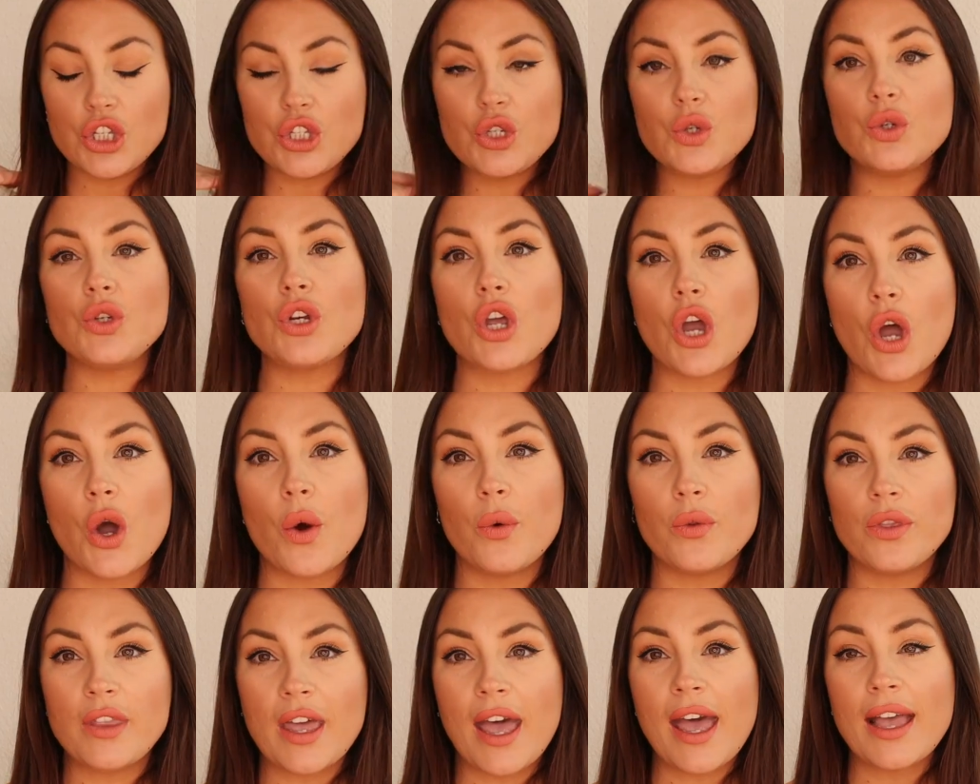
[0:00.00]
you
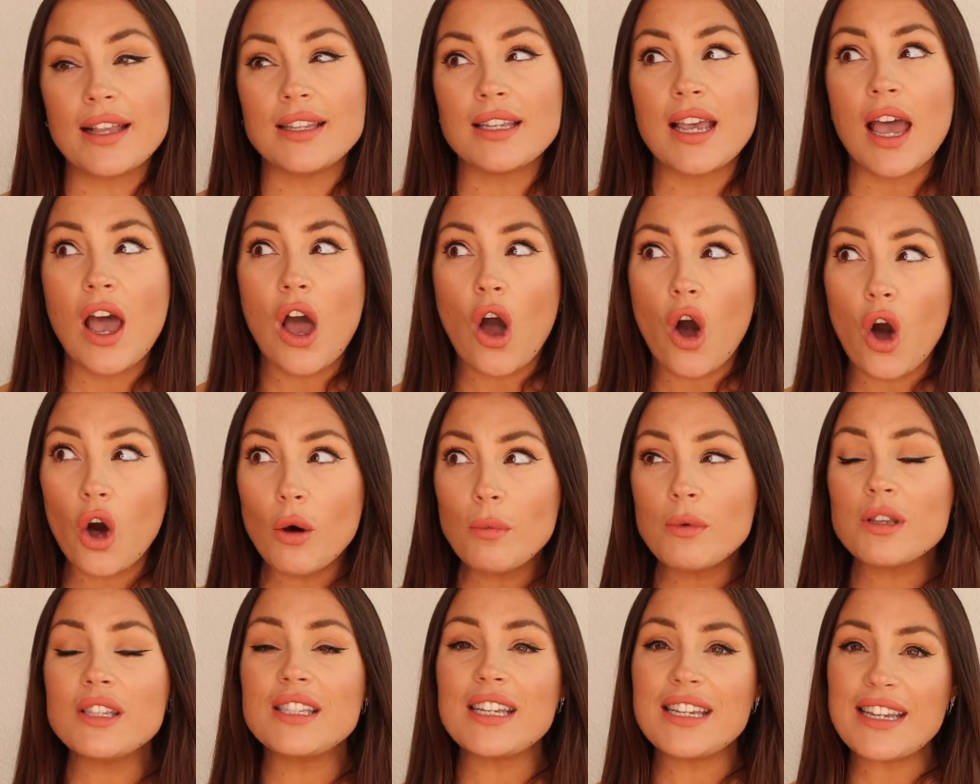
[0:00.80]
know that
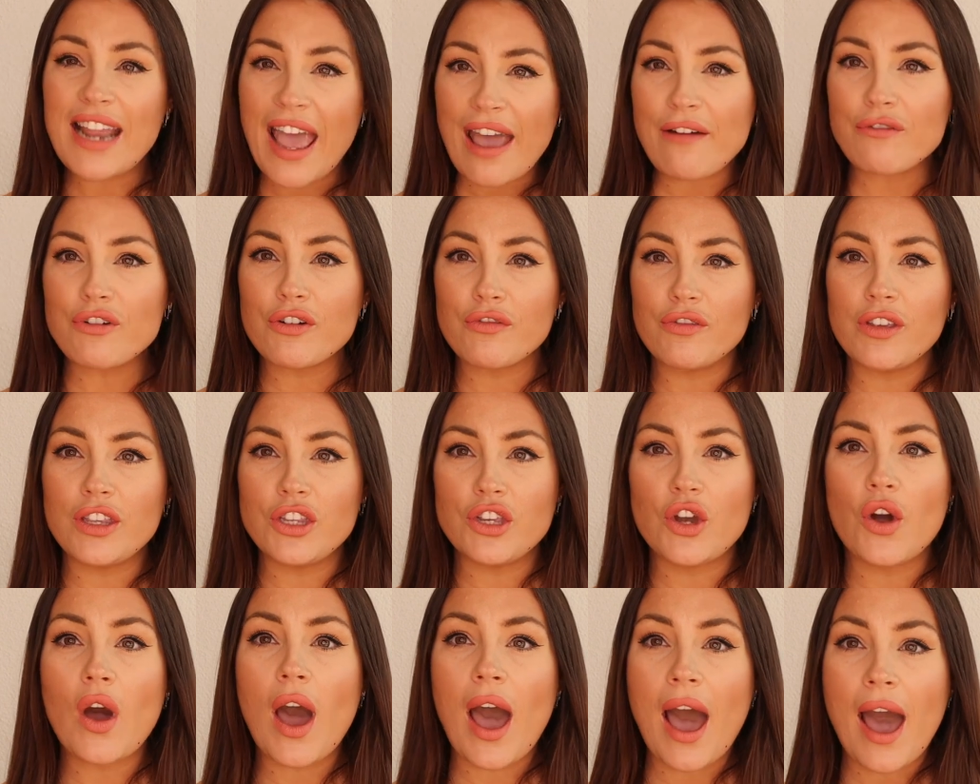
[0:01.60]
almost in every
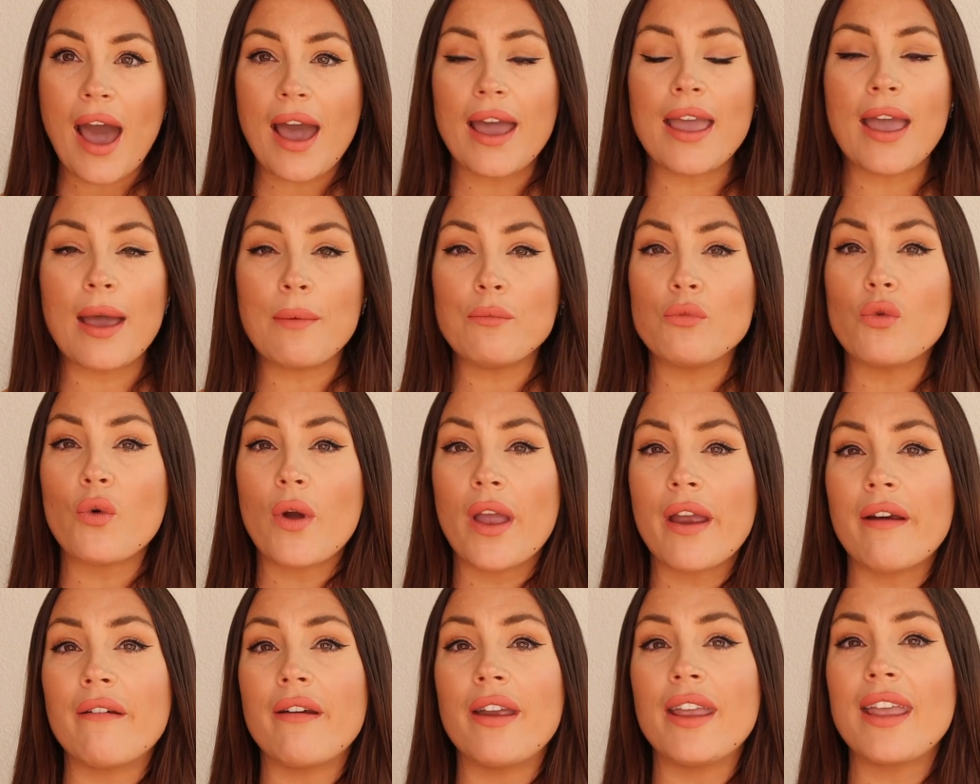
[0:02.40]
video I am
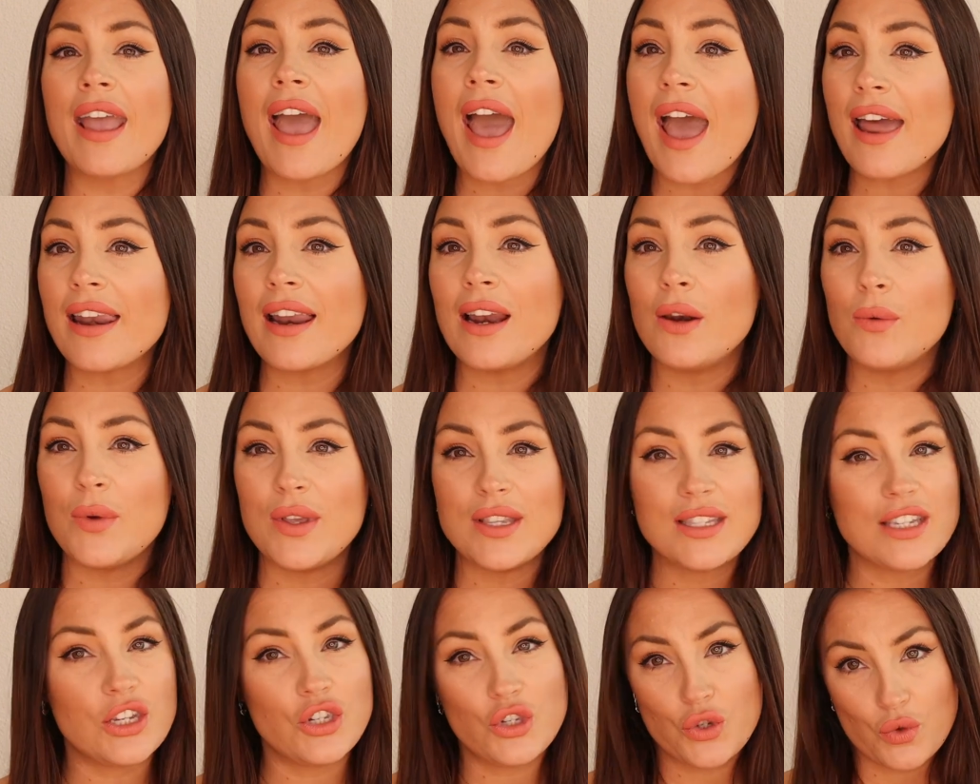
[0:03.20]
wearing Ana
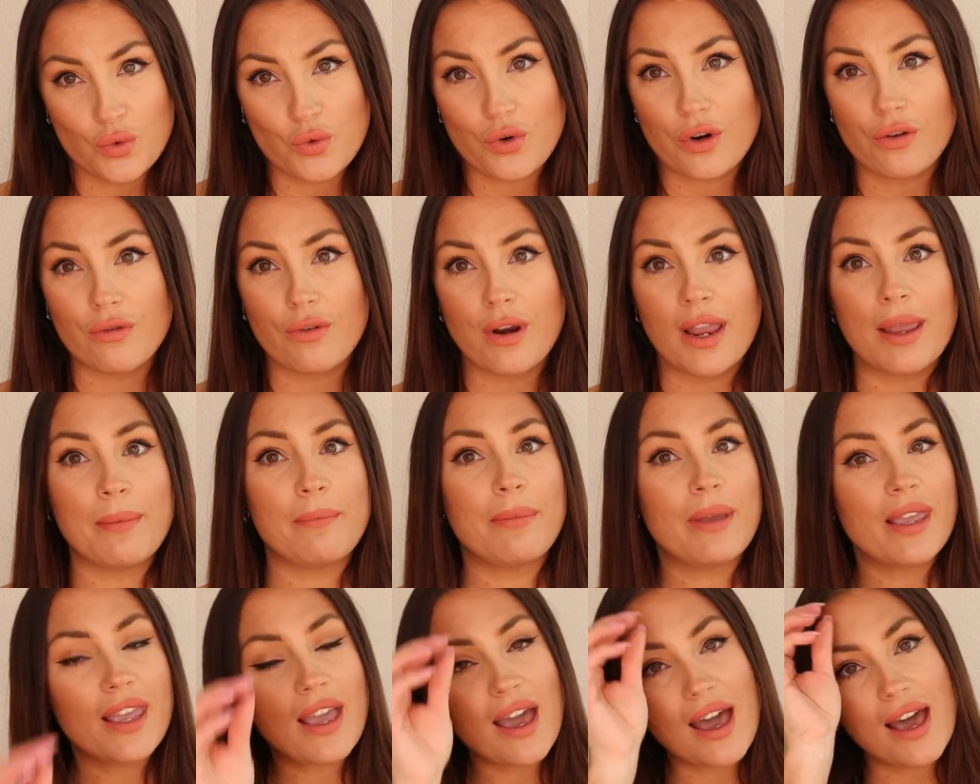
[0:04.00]
Luisa jewelry
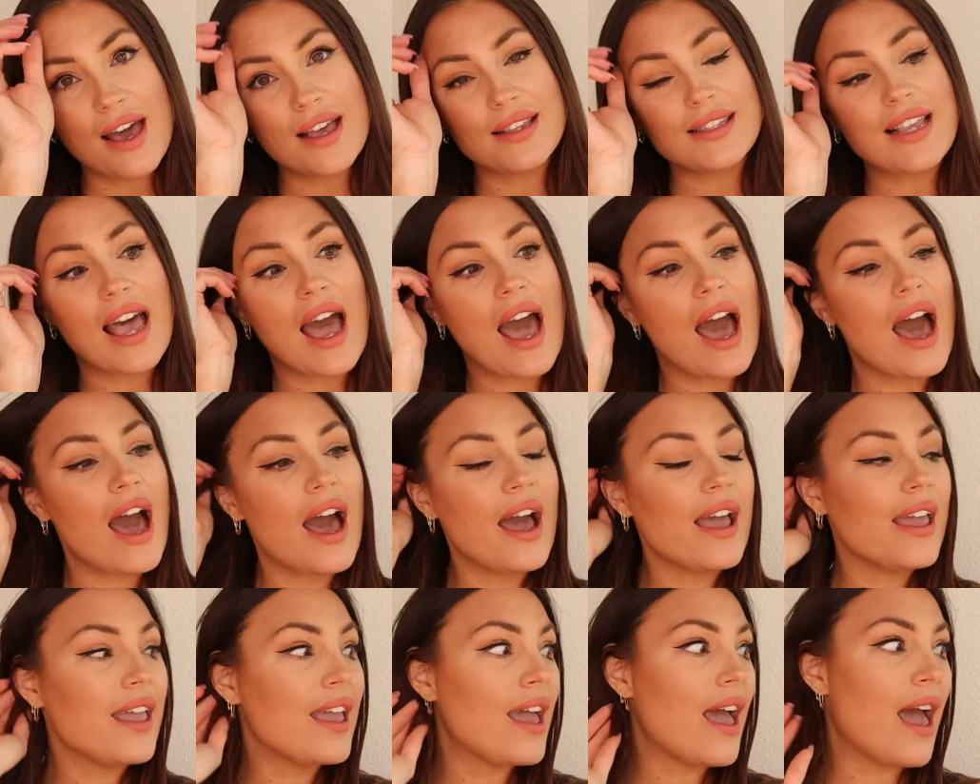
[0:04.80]
because
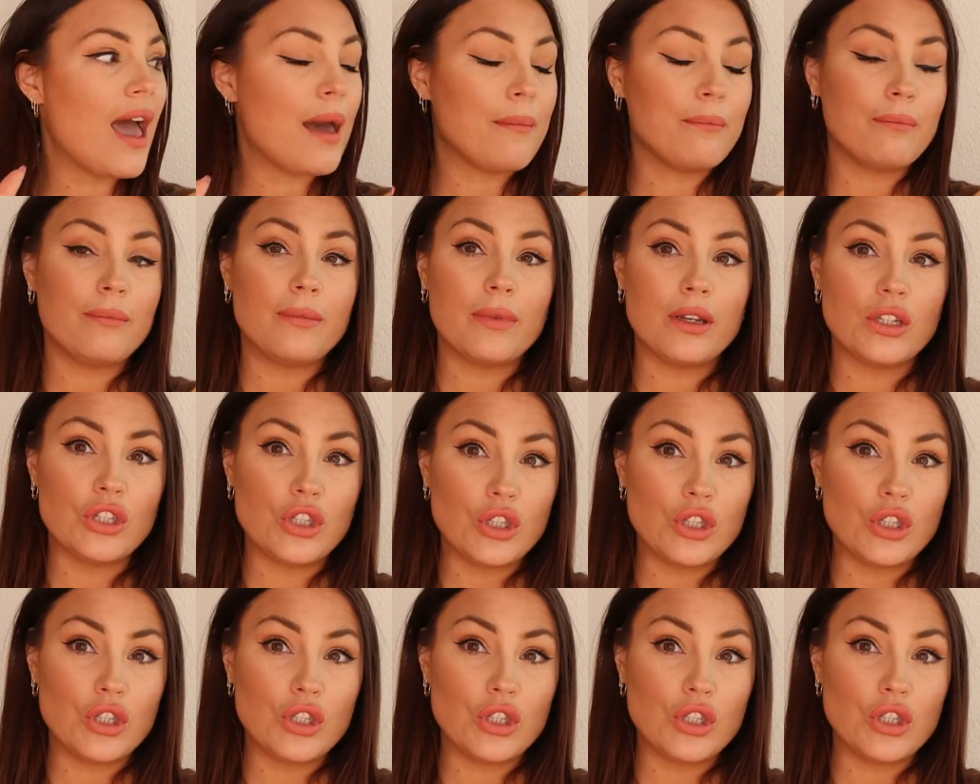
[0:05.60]
I'm